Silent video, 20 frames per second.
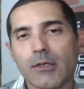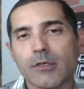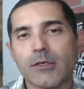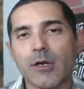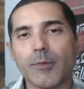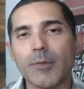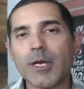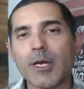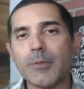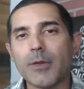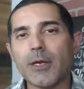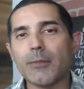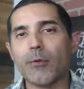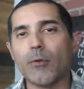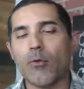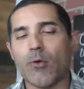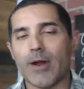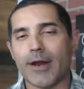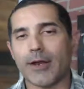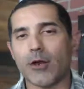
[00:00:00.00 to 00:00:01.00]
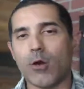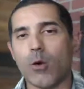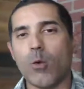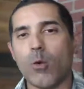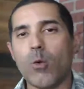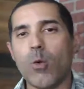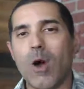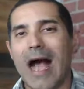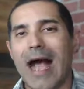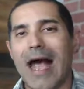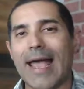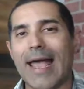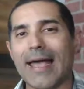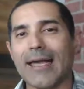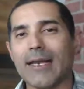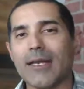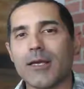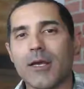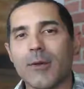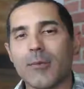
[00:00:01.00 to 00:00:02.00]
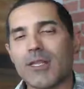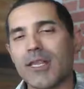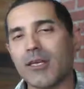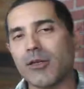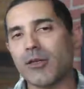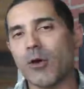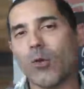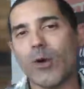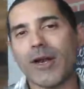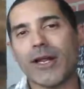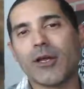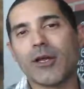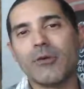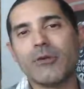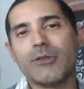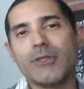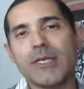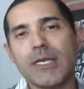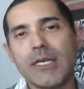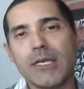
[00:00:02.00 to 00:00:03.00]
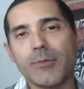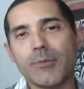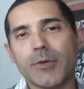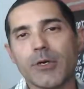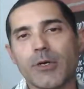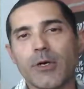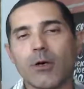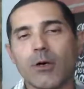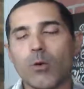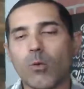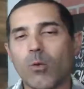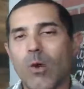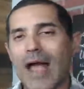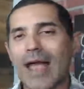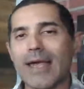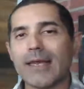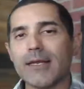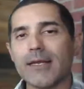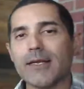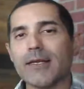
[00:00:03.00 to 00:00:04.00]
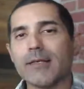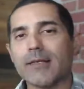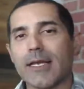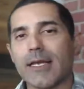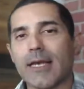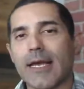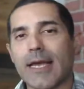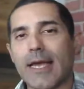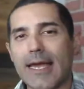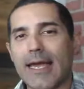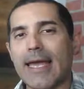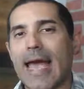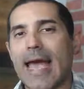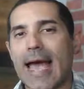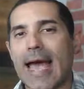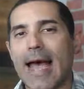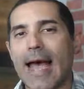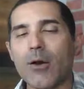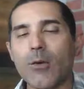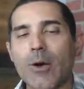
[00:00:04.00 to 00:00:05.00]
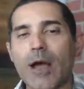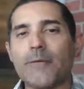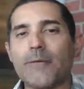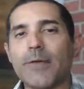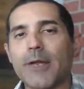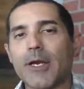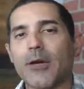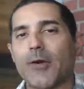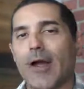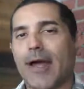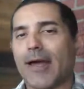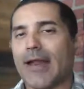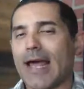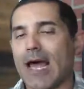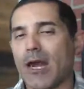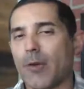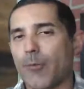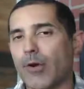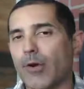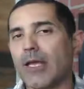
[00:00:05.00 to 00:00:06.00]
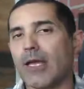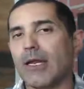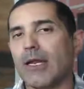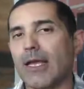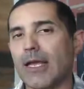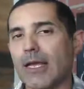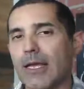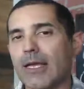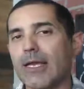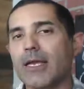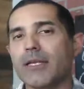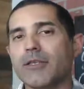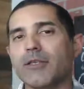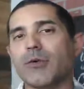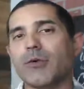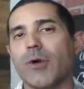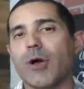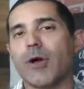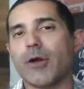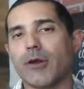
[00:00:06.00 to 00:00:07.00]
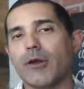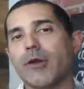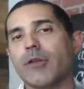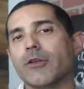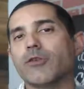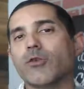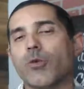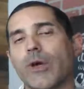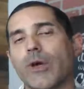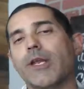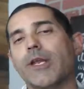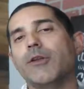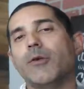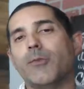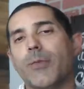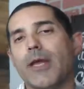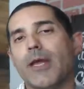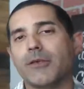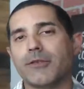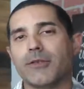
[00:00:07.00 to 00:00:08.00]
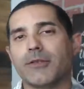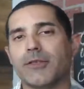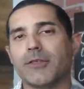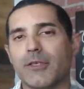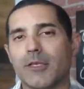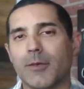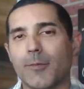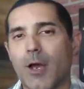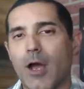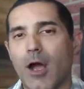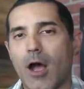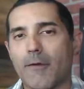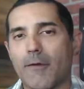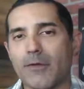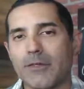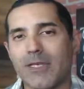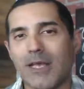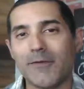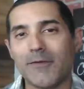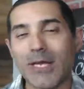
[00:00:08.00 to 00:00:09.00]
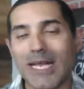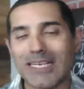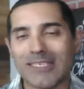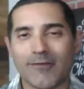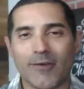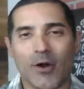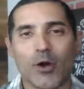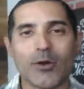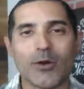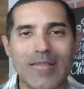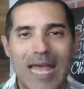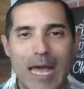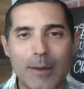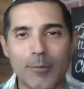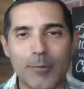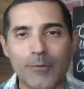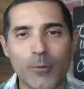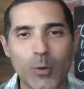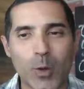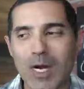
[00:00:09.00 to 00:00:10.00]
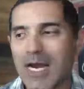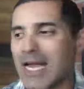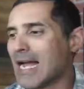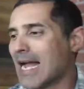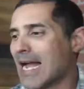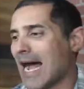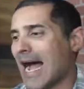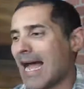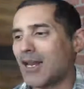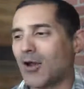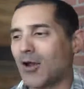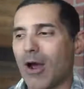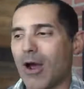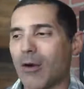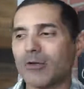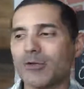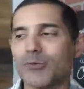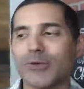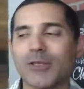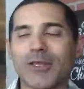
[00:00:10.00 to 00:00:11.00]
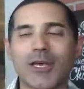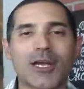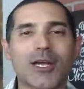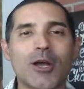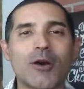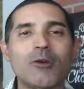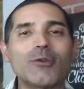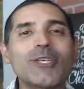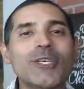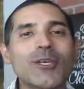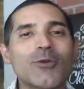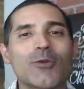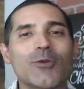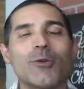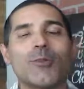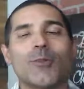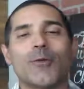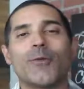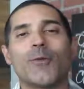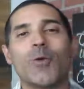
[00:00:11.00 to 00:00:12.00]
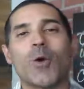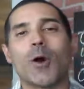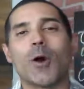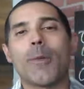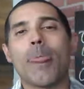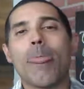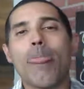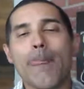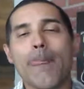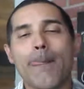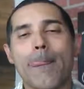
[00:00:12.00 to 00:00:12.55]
So many people want to go wide, but they don't want to go deep. Wide is, hey, how do I figure out how to bring in 80 to 120 new patients into my office? Have you guys ever heard that before? I know I was with a coaching group before